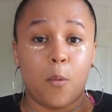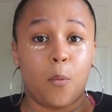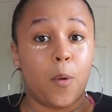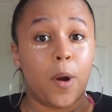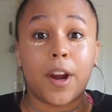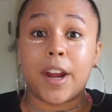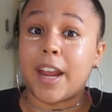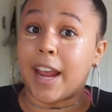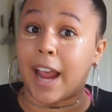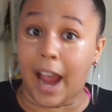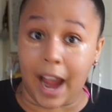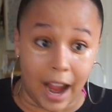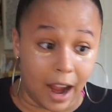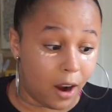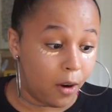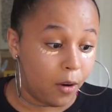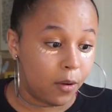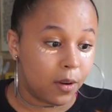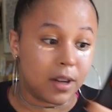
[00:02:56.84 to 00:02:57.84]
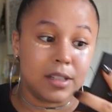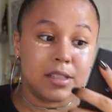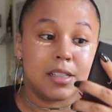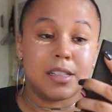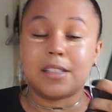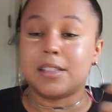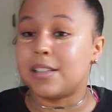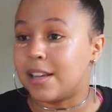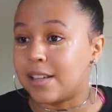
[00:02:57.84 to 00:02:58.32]
working out
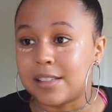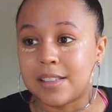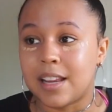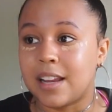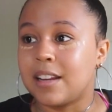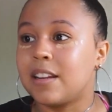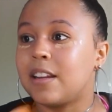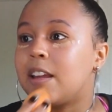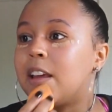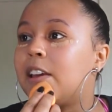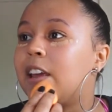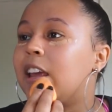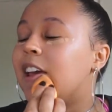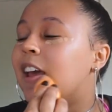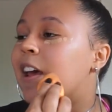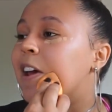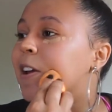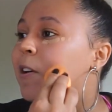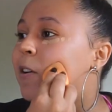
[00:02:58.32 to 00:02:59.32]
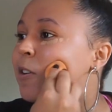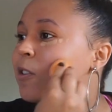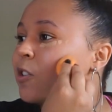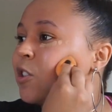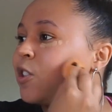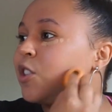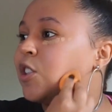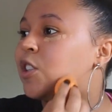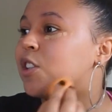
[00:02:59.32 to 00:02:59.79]
consistently, and
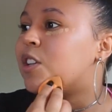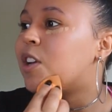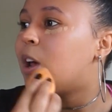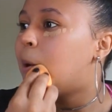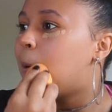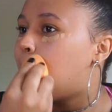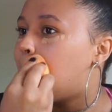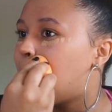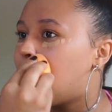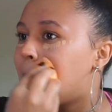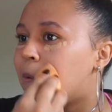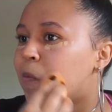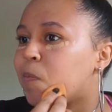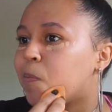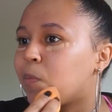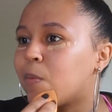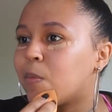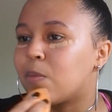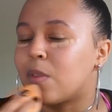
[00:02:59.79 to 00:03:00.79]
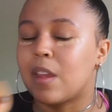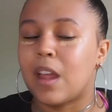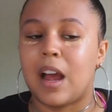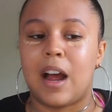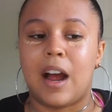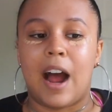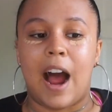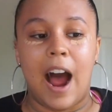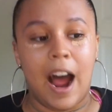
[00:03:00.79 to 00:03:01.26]
just
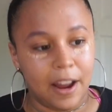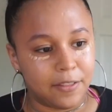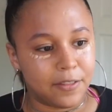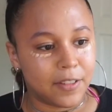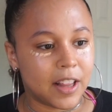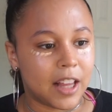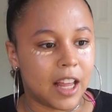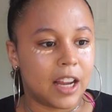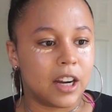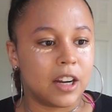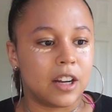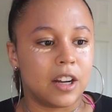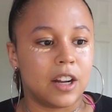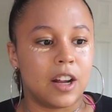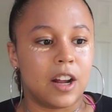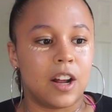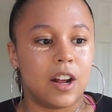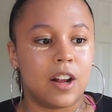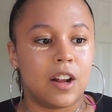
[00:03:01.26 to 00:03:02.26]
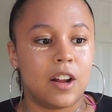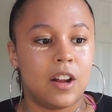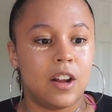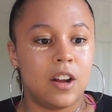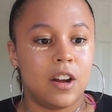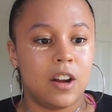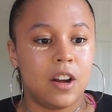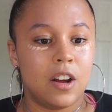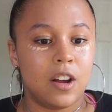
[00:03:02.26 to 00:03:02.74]
I like
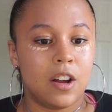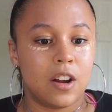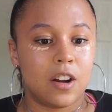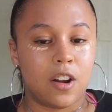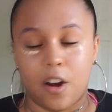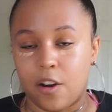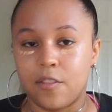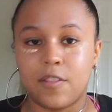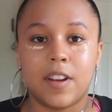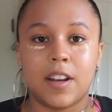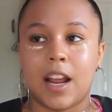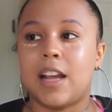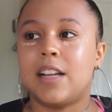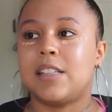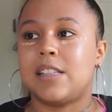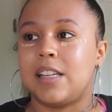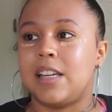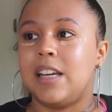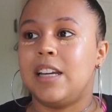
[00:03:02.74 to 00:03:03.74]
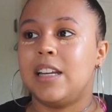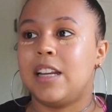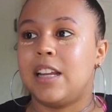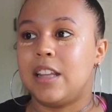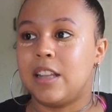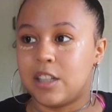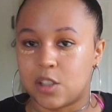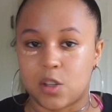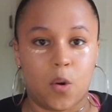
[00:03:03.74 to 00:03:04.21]
COVID-19
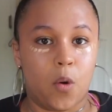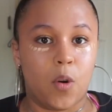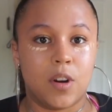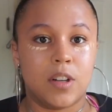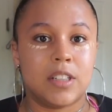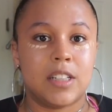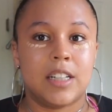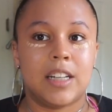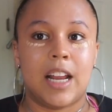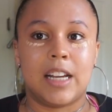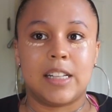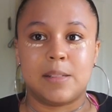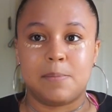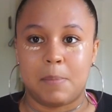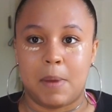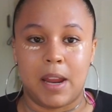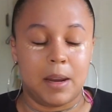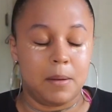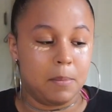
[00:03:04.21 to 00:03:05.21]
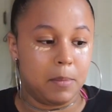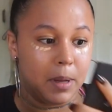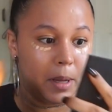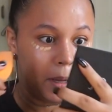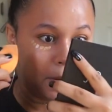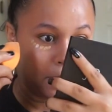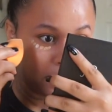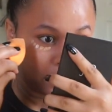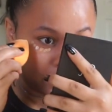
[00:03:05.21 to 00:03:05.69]
and this quarantine has made
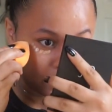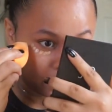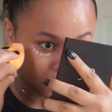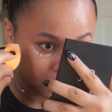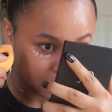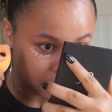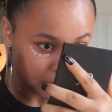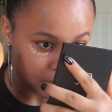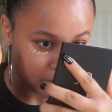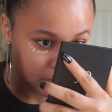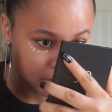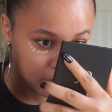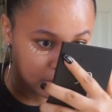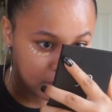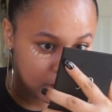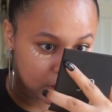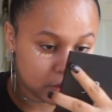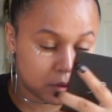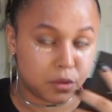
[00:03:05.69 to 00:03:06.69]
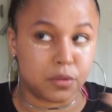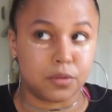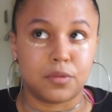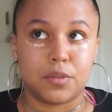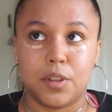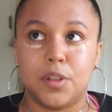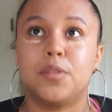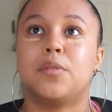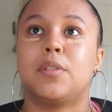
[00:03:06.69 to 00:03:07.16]
me
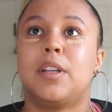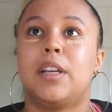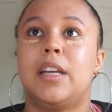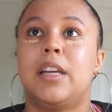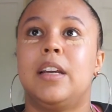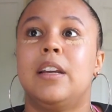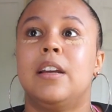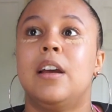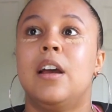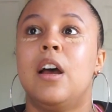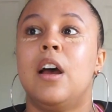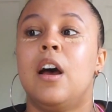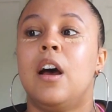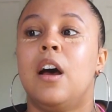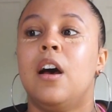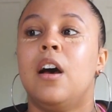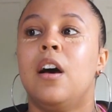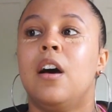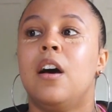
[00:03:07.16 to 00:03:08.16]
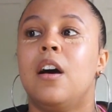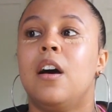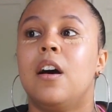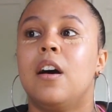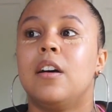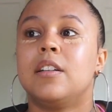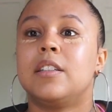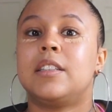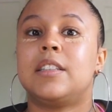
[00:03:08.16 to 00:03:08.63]
truly
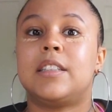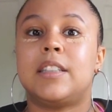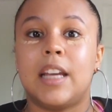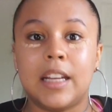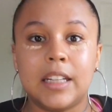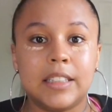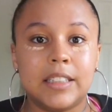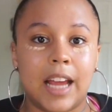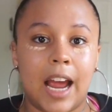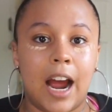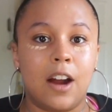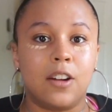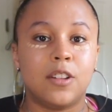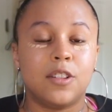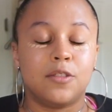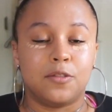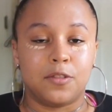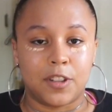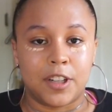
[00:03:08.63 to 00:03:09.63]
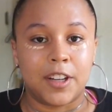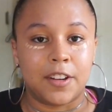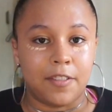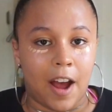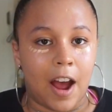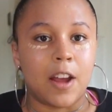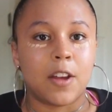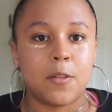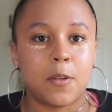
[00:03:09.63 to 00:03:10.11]
sit down and
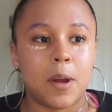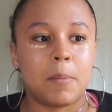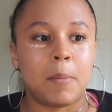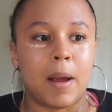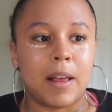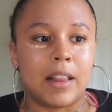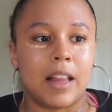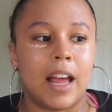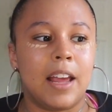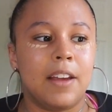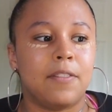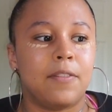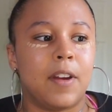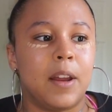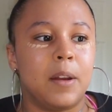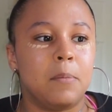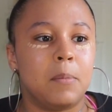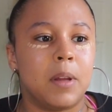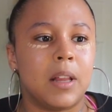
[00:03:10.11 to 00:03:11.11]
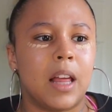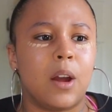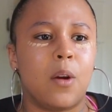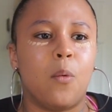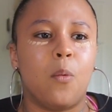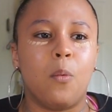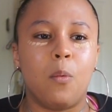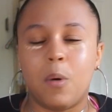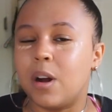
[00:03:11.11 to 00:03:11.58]
reevaluate my life and be like,
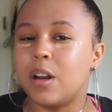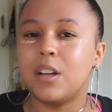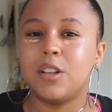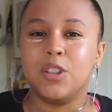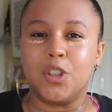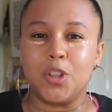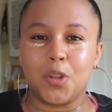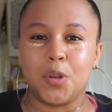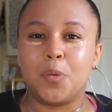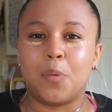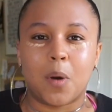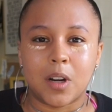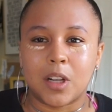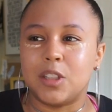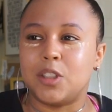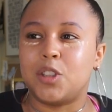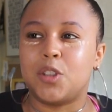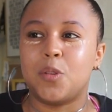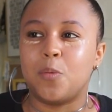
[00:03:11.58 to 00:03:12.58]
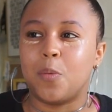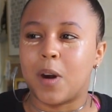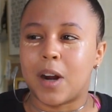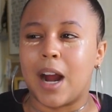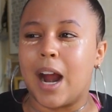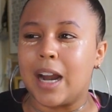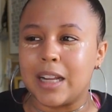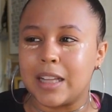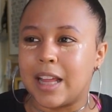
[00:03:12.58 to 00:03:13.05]
what do you want to do? What
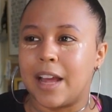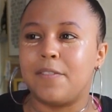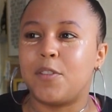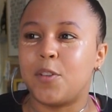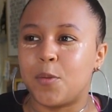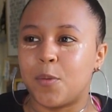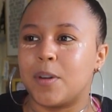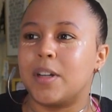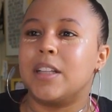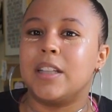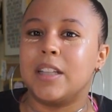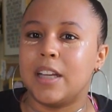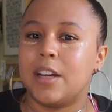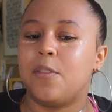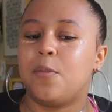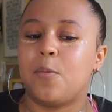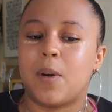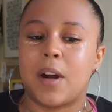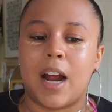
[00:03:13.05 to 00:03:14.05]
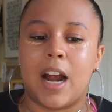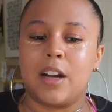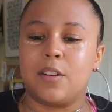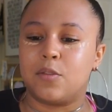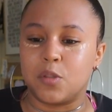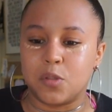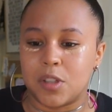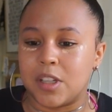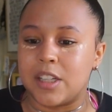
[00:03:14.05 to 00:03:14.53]
kind of life do you want to live? What kind
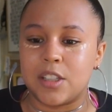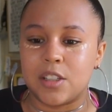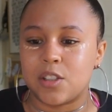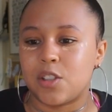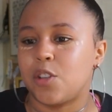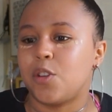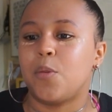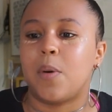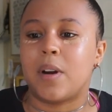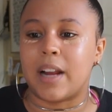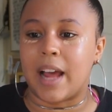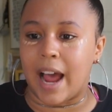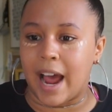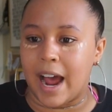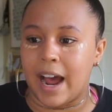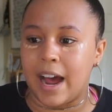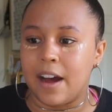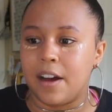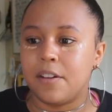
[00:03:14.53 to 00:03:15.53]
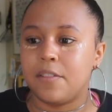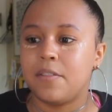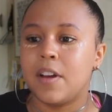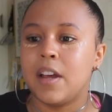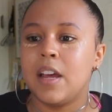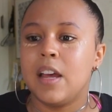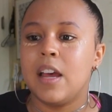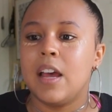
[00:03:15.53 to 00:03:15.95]
of routines do you want to have?